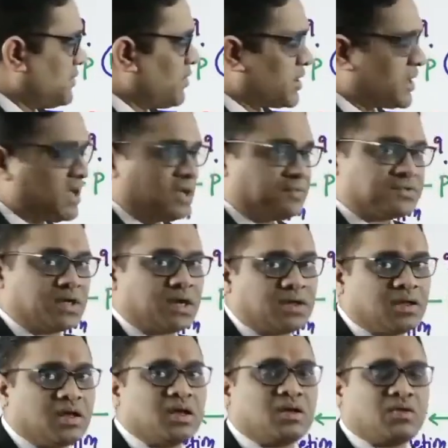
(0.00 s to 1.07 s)
what I have
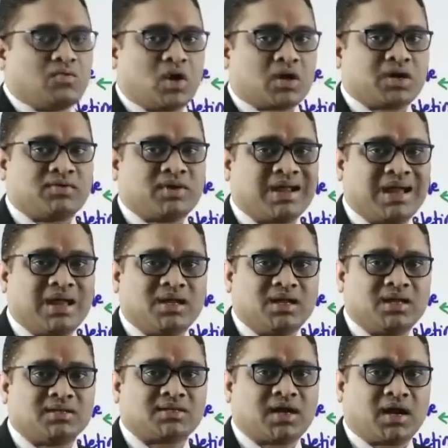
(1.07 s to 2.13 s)
said, whatever
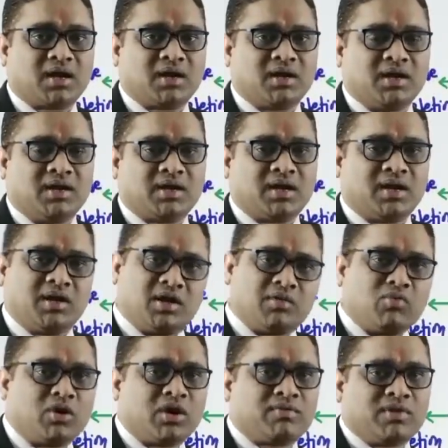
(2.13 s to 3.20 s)
allele is getting deleted,
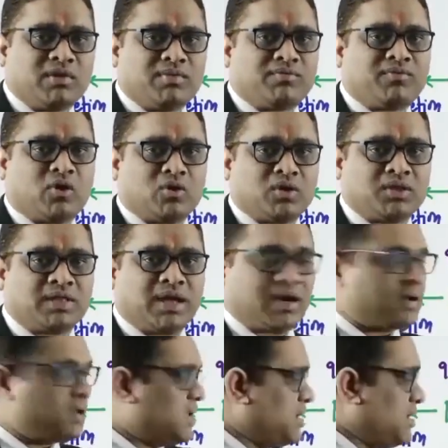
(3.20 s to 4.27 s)
mnemonic will be following
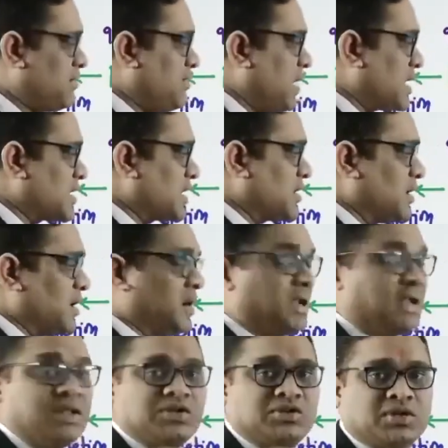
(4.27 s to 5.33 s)
that. Maternal
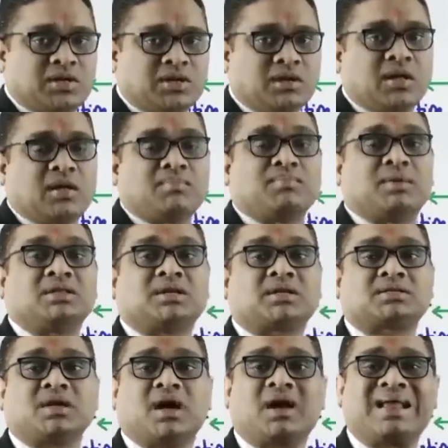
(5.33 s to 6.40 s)
deletion,
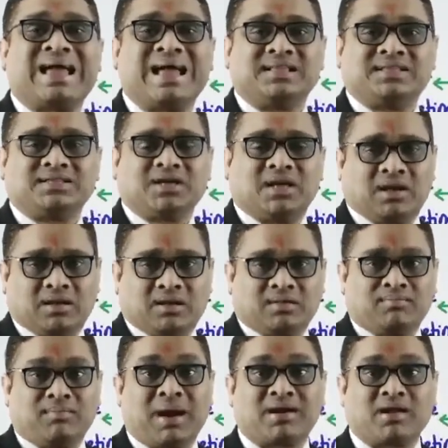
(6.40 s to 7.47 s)
mothers are angel.
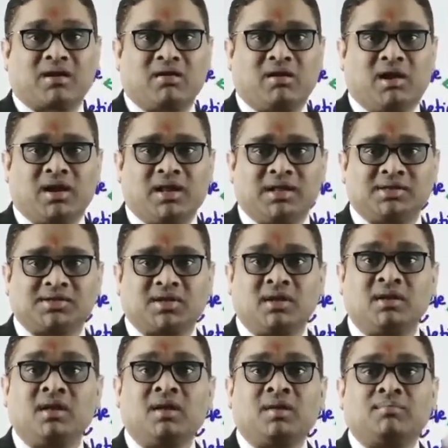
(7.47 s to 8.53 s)
Maternal
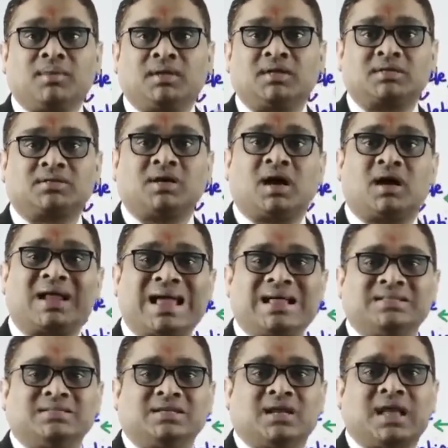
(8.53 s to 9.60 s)
deletion, mothers are
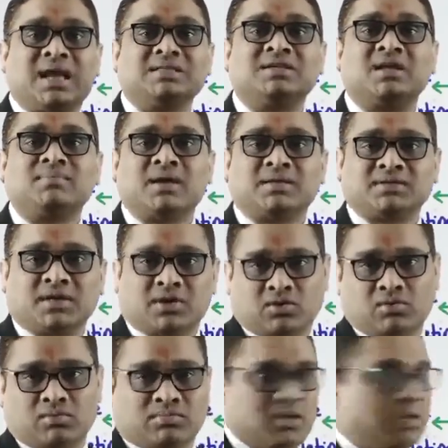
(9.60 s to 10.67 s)
angel, Angelman syndrome,